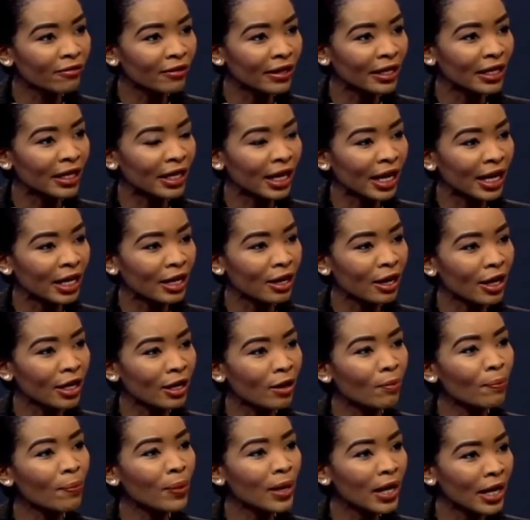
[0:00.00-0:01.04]
and living
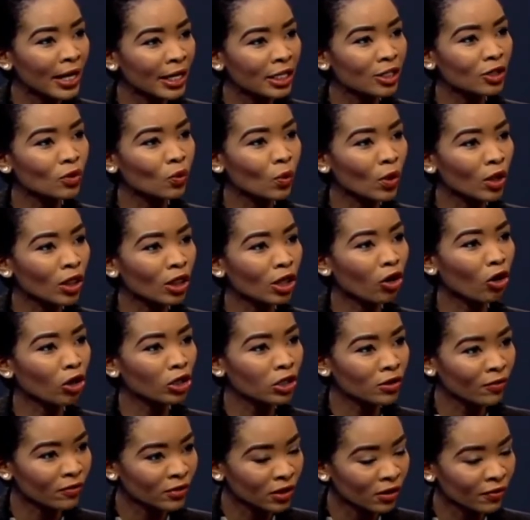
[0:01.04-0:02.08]
in a place with
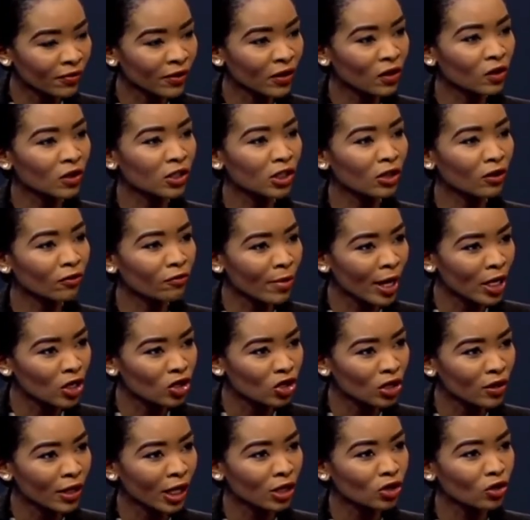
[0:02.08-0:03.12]
lots of difficulty? You've
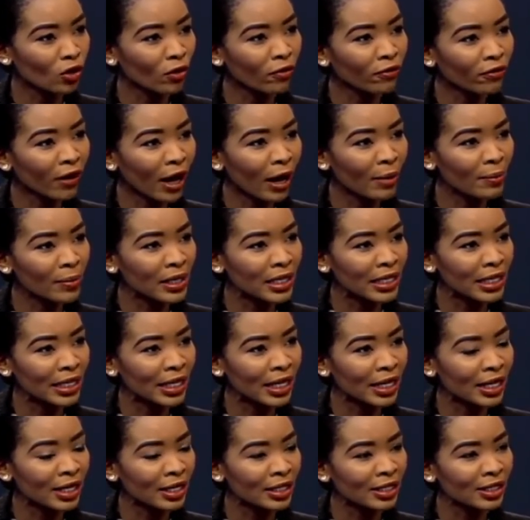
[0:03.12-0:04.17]
mentioned that your
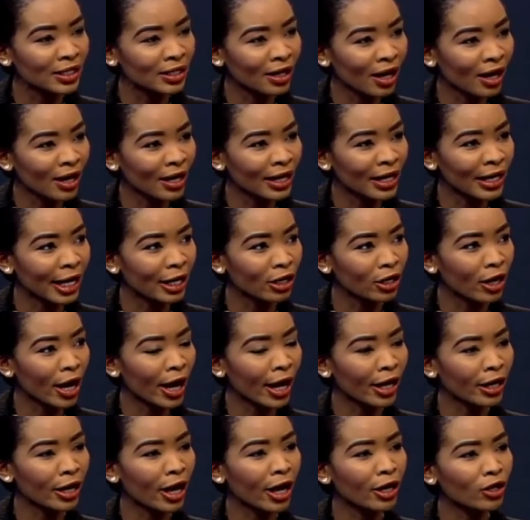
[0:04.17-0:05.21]
family is dying
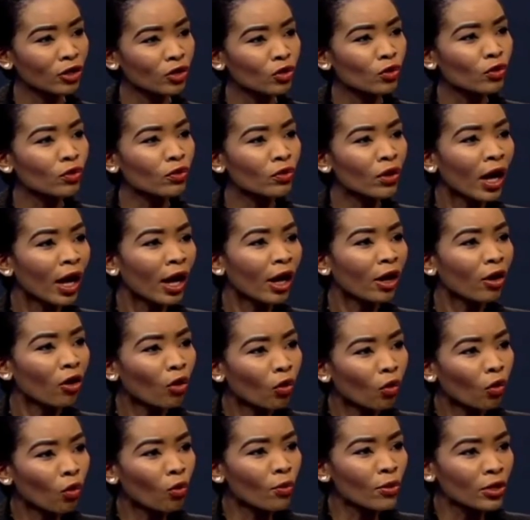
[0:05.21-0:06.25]
and you
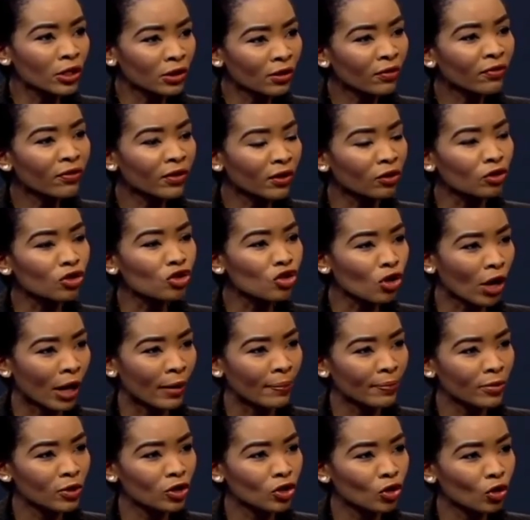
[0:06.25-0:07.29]
almost feel
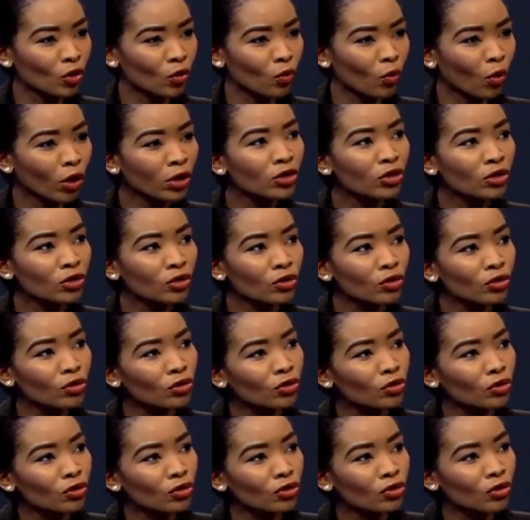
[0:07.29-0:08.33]
trapped. So what do
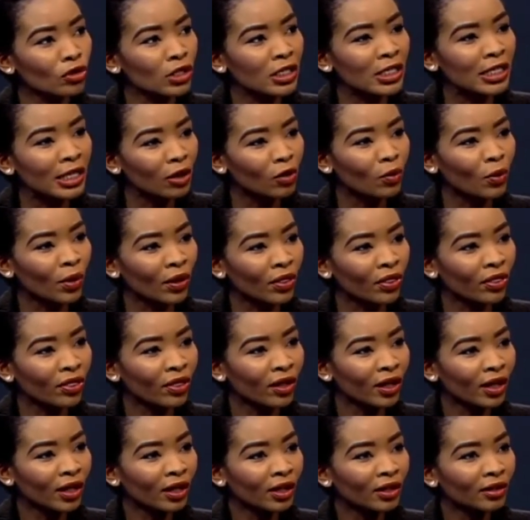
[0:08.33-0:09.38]
you do to deal
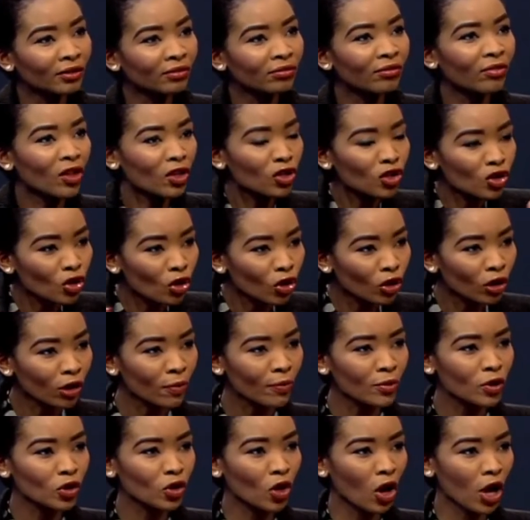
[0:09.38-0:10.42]
with the
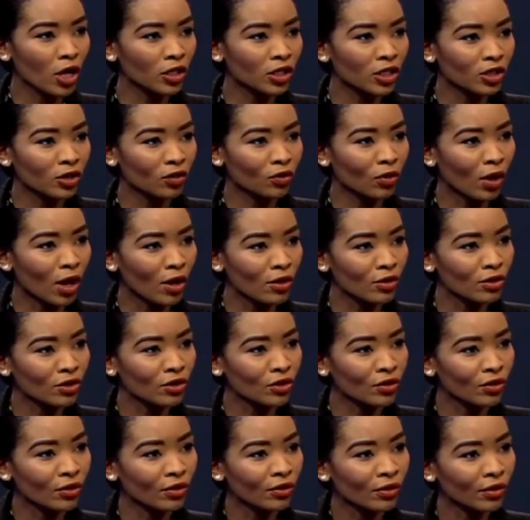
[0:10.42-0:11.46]
circumstances
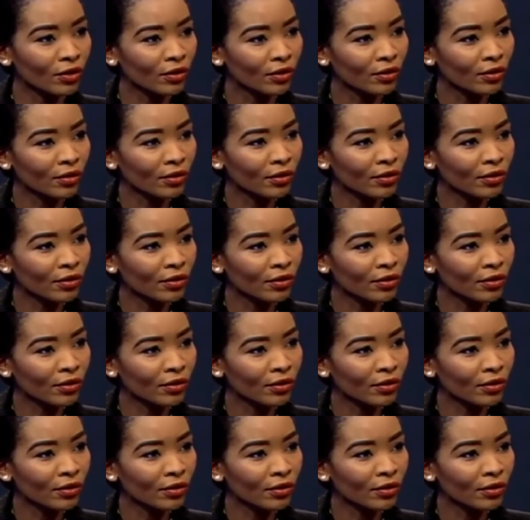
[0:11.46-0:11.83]
around you?